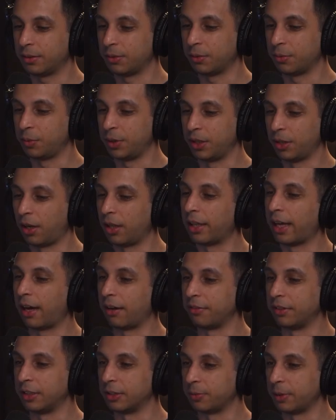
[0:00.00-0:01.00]
we all
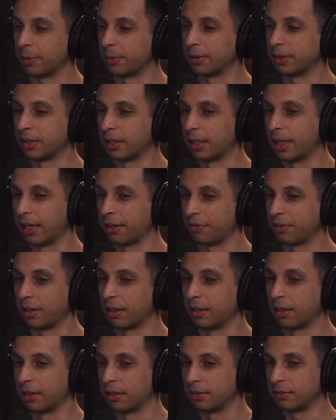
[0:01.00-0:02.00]
have these people in our life that
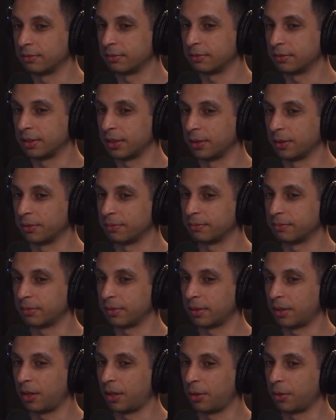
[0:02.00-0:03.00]
are, you know,
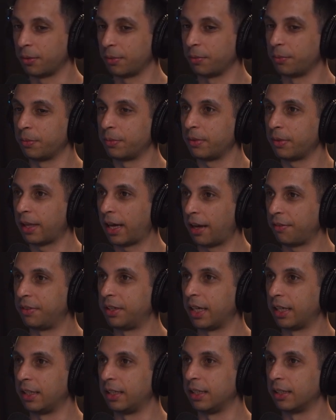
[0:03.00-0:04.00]
all have the
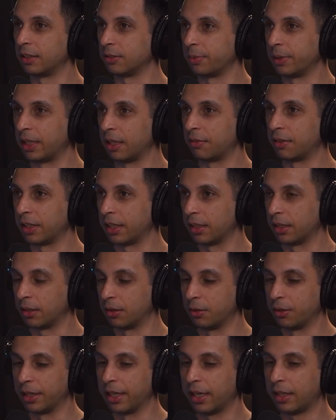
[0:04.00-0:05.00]
ideas but never kind of
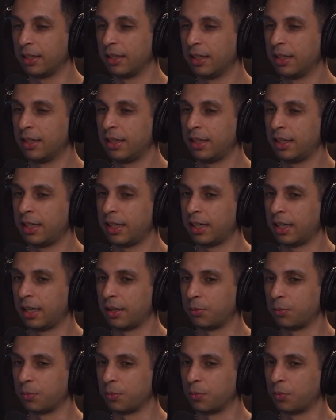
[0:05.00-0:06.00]
go ahead.
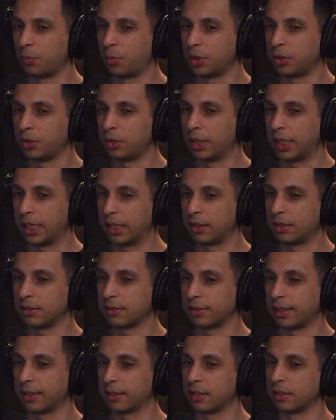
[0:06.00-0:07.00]
And what you hear
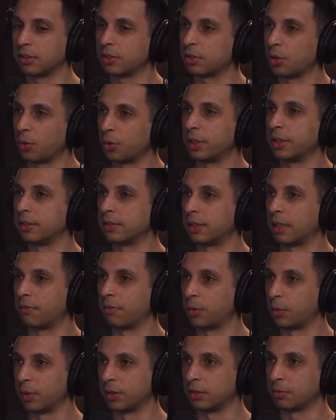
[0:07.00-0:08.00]
is like there's stories in
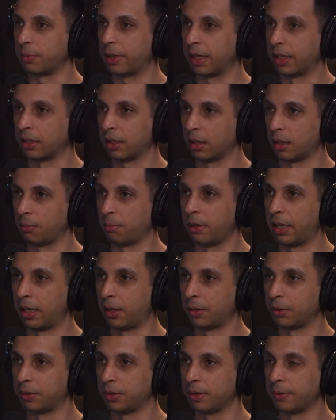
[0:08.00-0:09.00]
everyone's mind
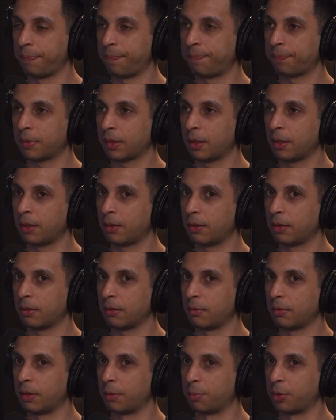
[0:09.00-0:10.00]
about
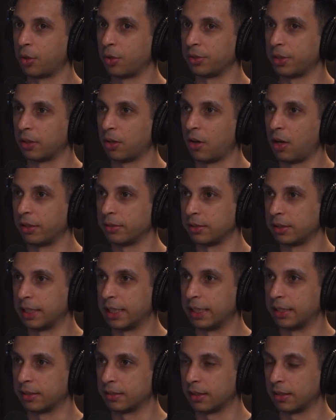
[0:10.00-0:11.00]
the pros and cons
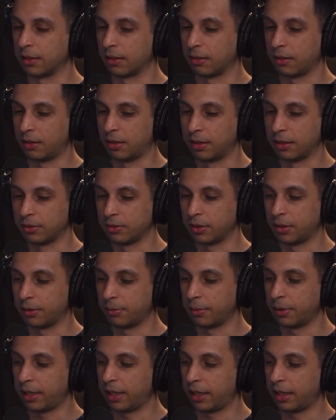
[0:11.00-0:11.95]
list and the cons. So